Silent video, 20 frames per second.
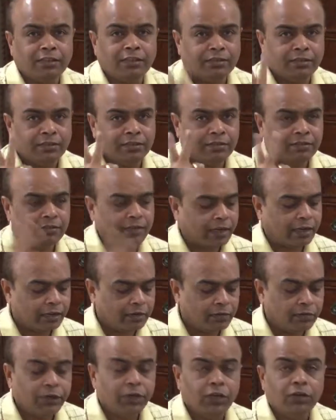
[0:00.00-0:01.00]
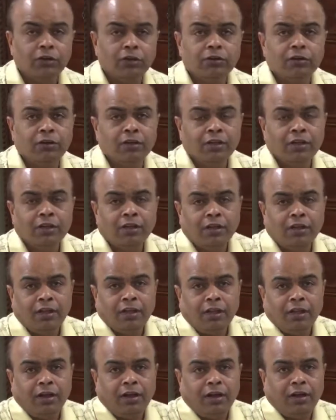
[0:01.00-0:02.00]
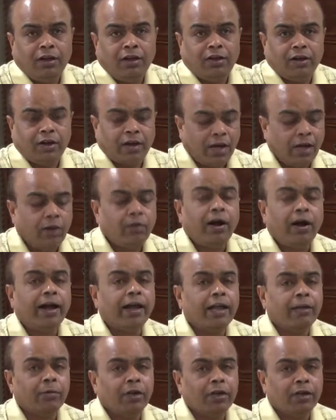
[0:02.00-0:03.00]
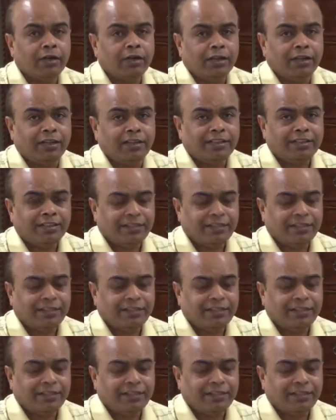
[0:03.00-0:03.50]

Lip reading: This is the second video on how I am learning.